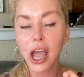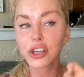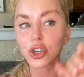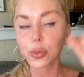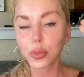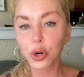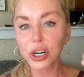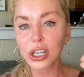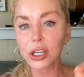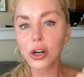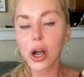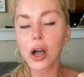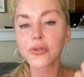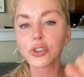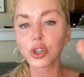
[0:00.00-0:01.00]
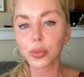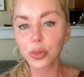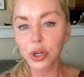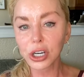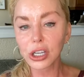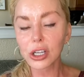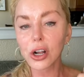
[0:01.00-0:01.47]
and you're putting it off and you're
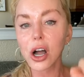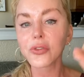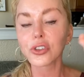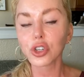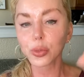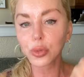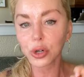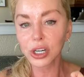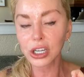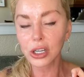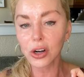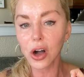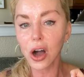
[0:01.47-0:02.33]
putting it off and you're putting